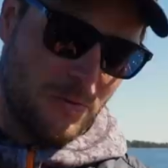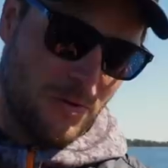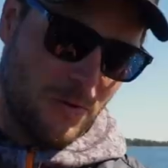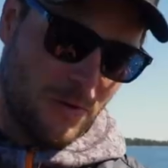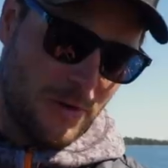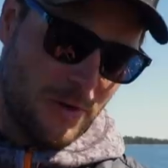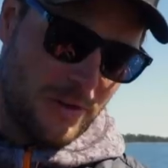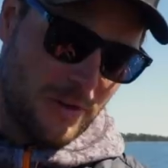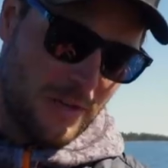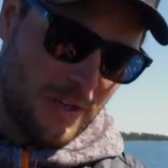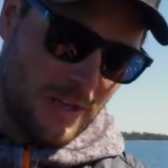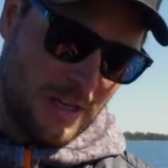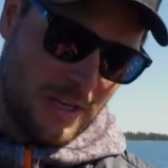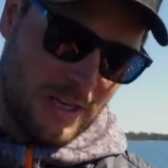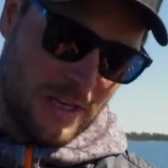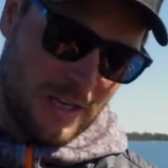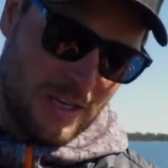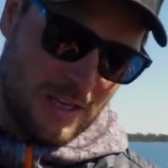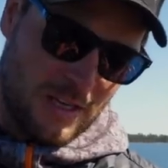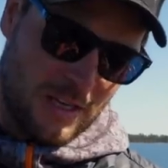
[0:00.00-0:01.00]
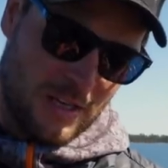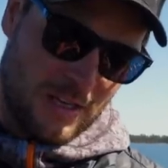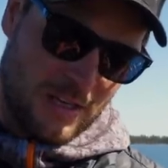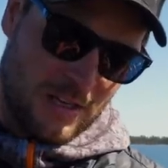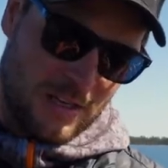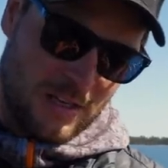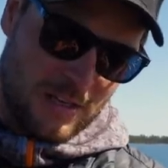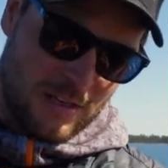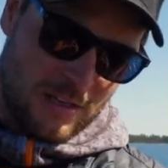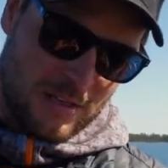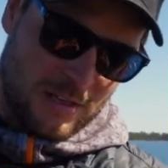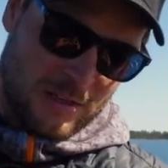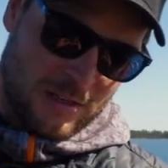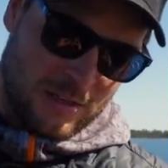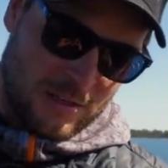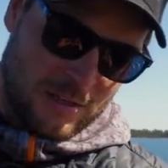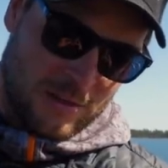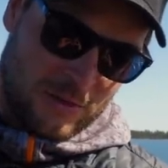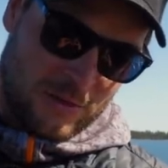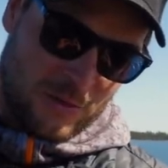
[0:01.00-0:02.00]
on.
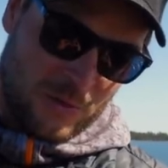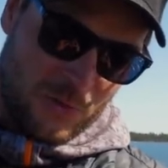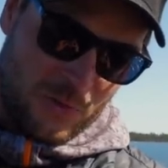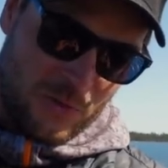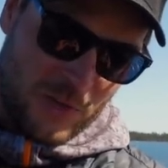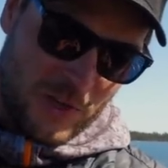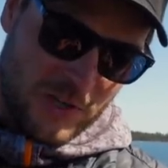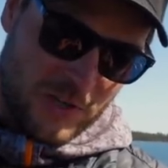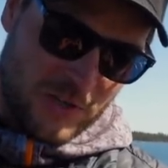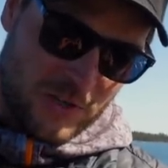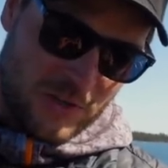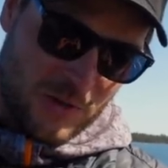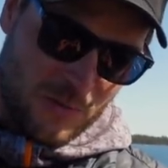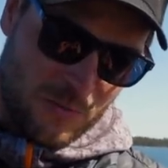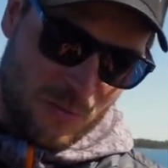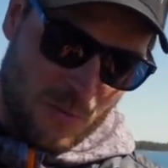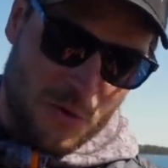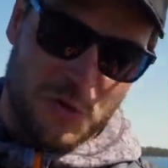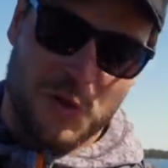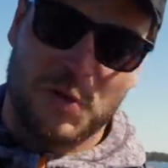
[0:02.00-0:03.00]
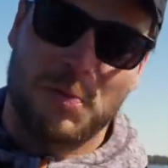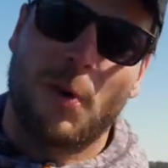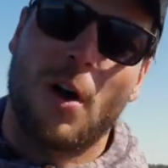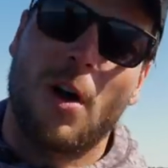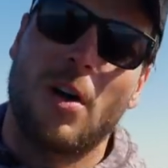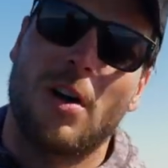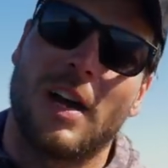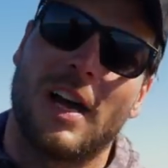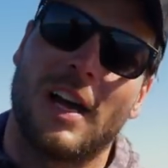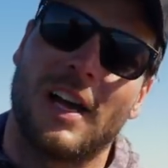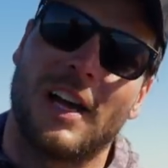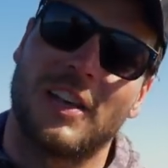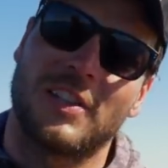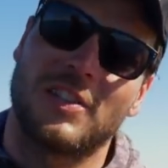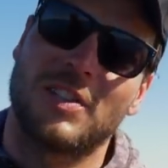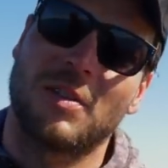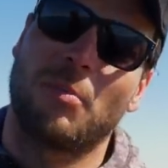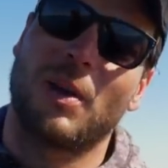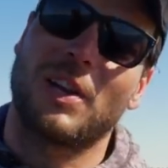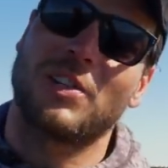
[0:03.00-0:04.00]
And two fish, one spot.
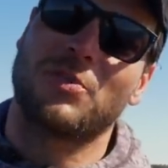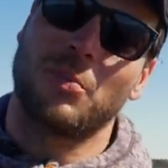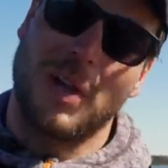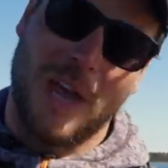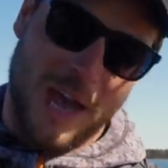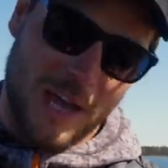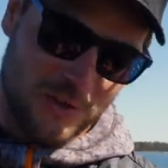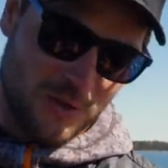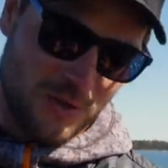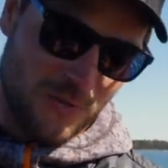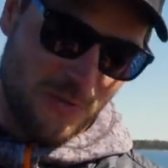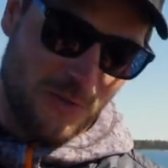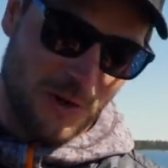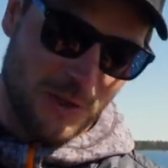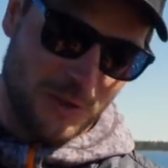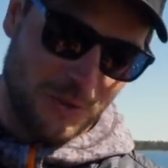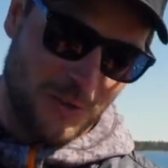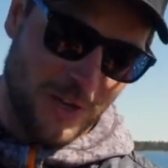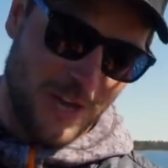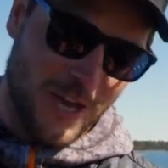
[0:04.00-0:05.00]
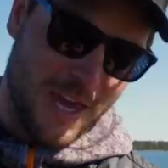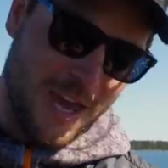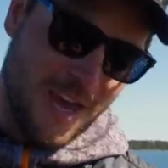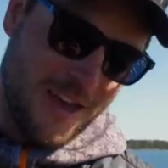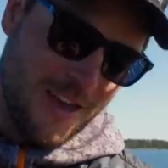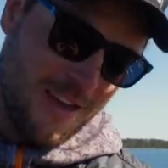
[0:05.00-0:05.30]
It's the best we had so far today.